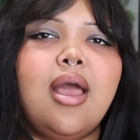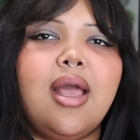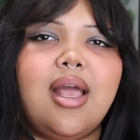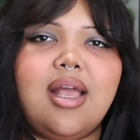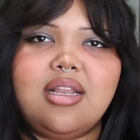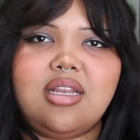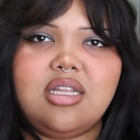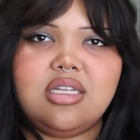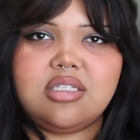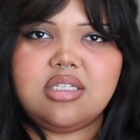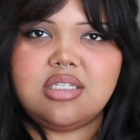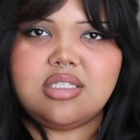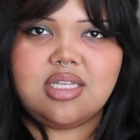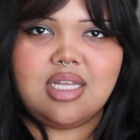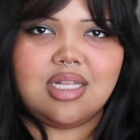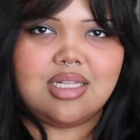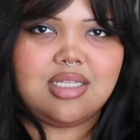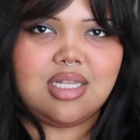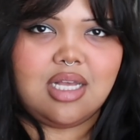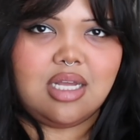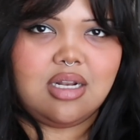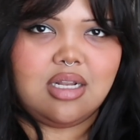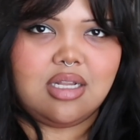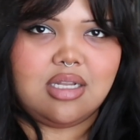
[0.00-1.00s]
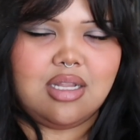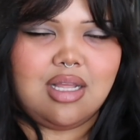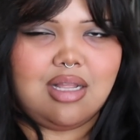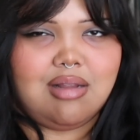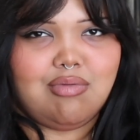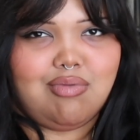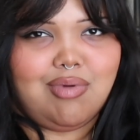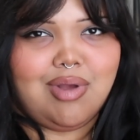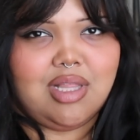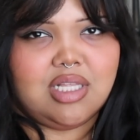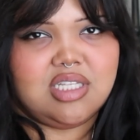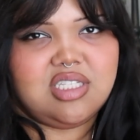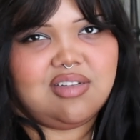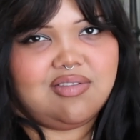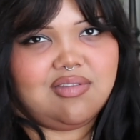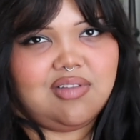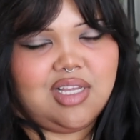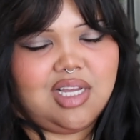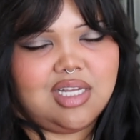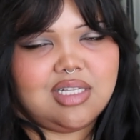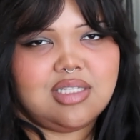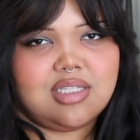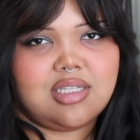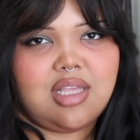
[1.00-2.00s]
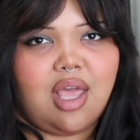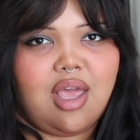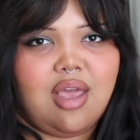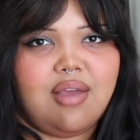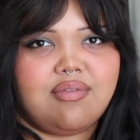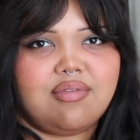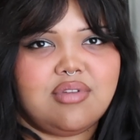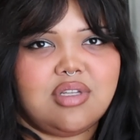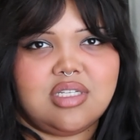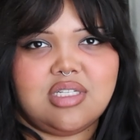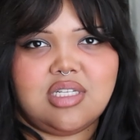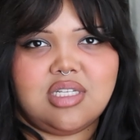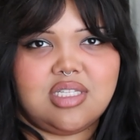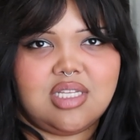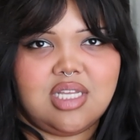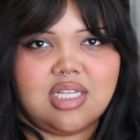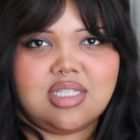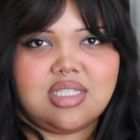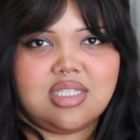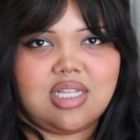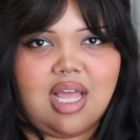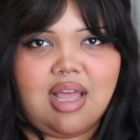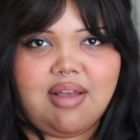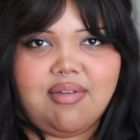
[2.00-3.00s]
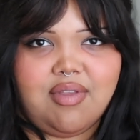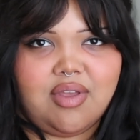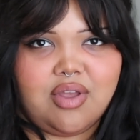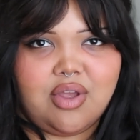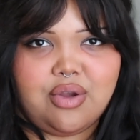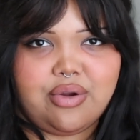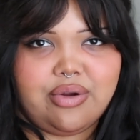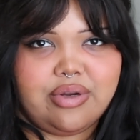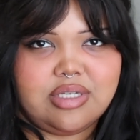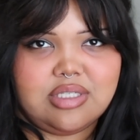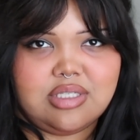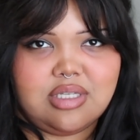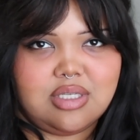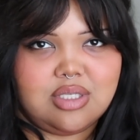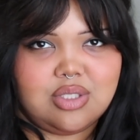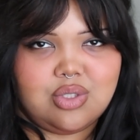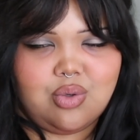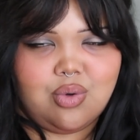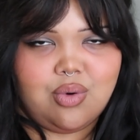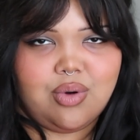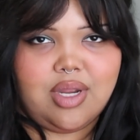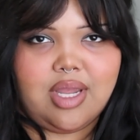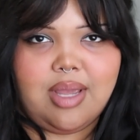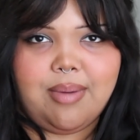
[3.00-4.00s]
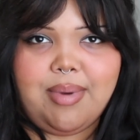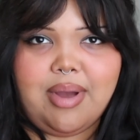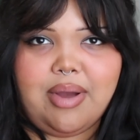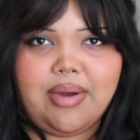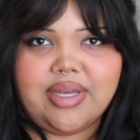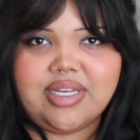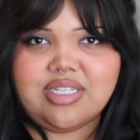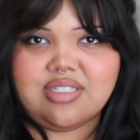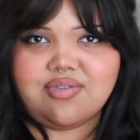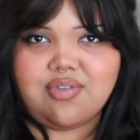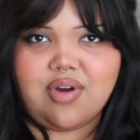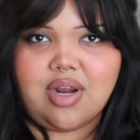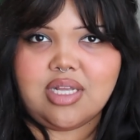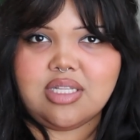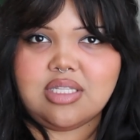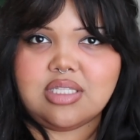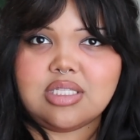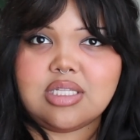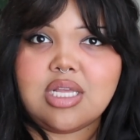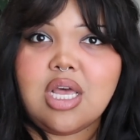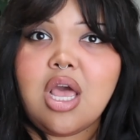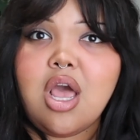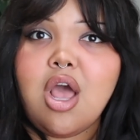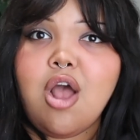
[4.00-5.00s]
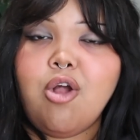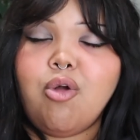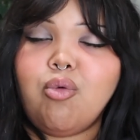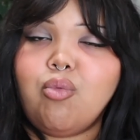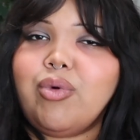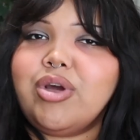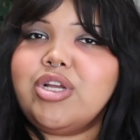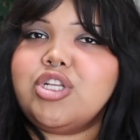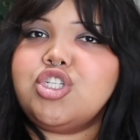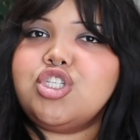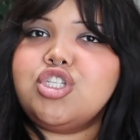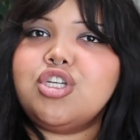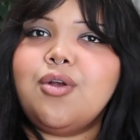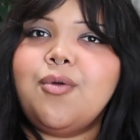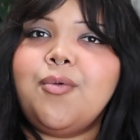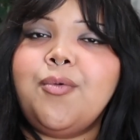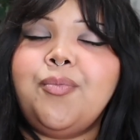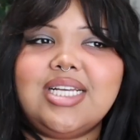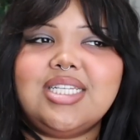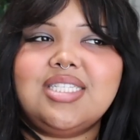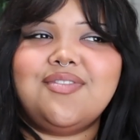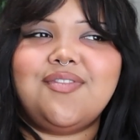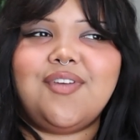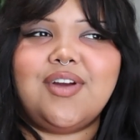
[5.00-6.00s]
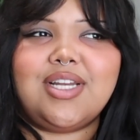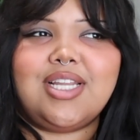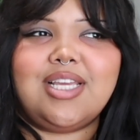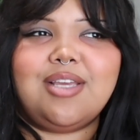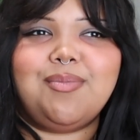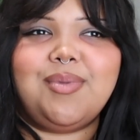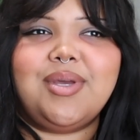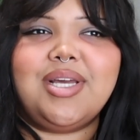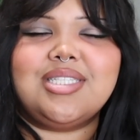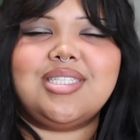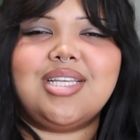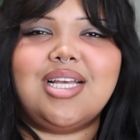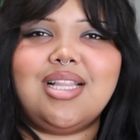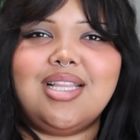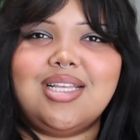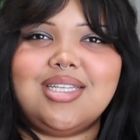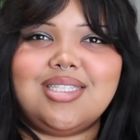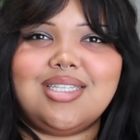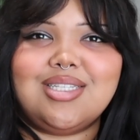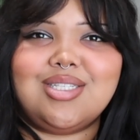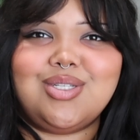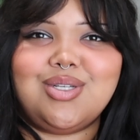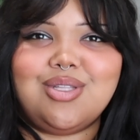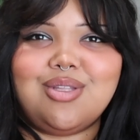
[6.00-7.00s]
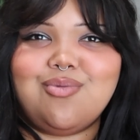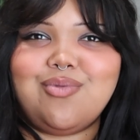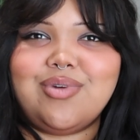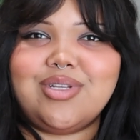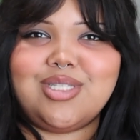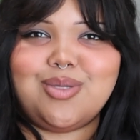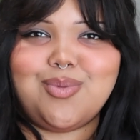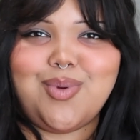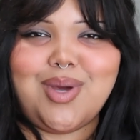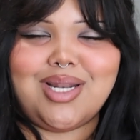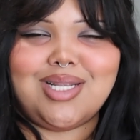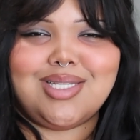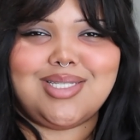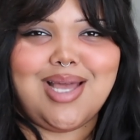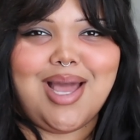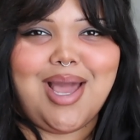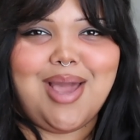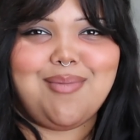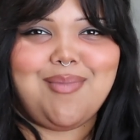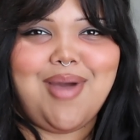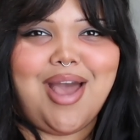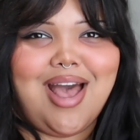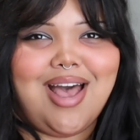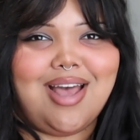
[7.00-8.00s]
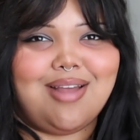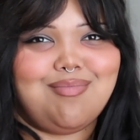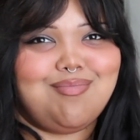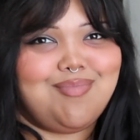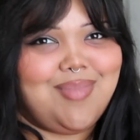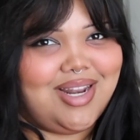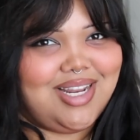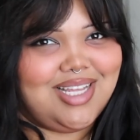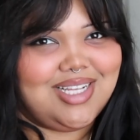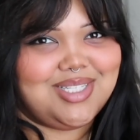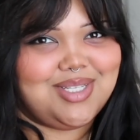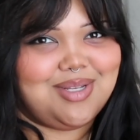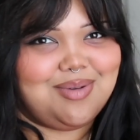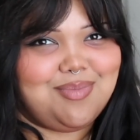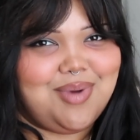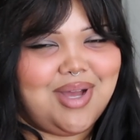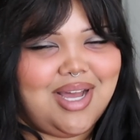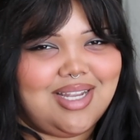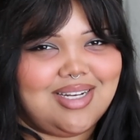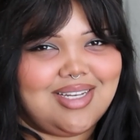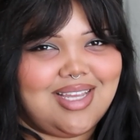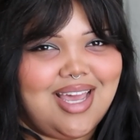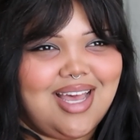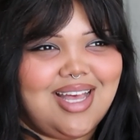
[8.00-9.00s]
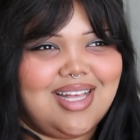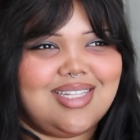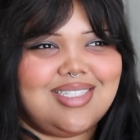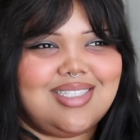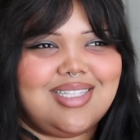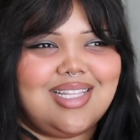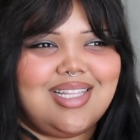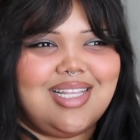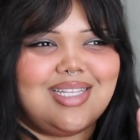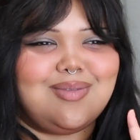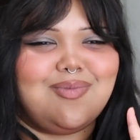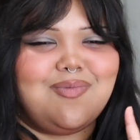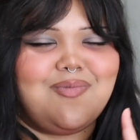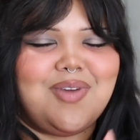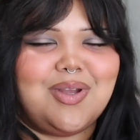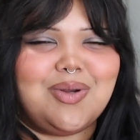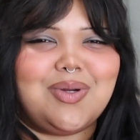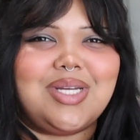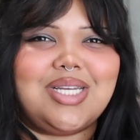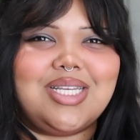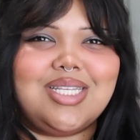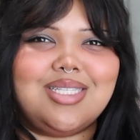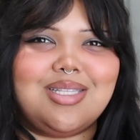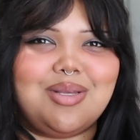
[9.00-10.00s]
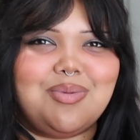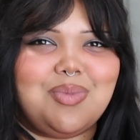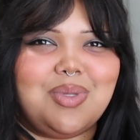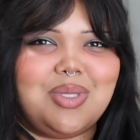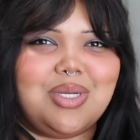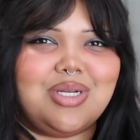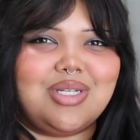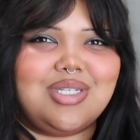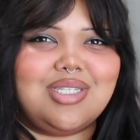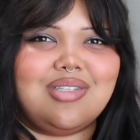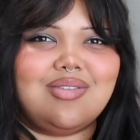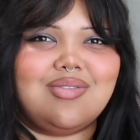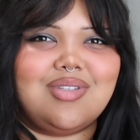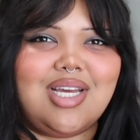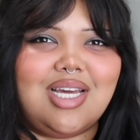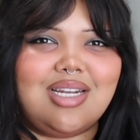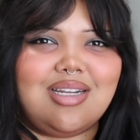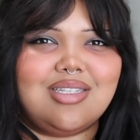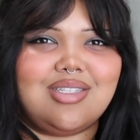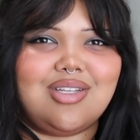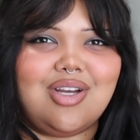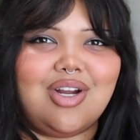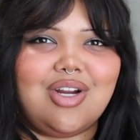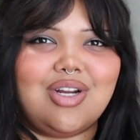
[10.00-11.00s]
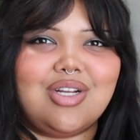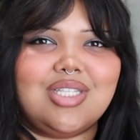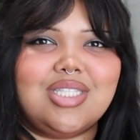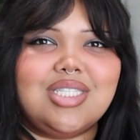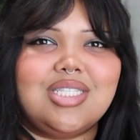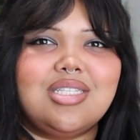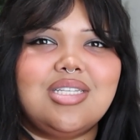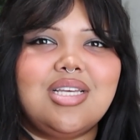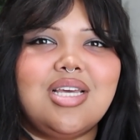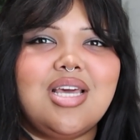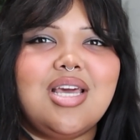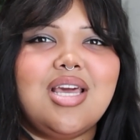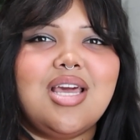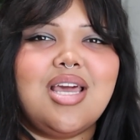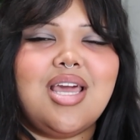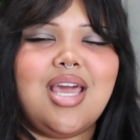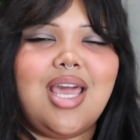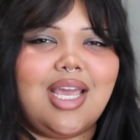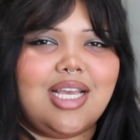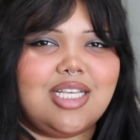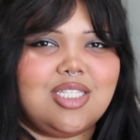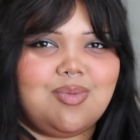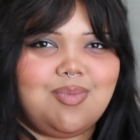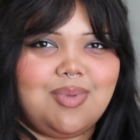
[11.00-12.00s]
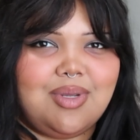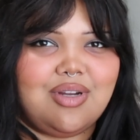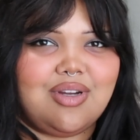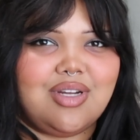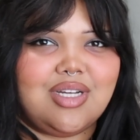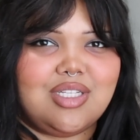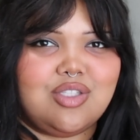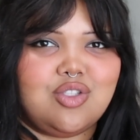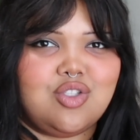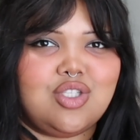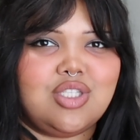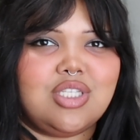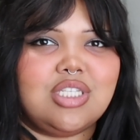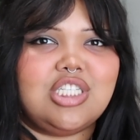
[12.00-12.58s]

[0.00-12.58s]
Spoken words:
And he just gets out relatively unscathed and just gets to have like a crazy story about his friends, which is funny because I listened to the Once Upon a Time at Bennington podcast, and that's very similar to Donna Tartt's experience.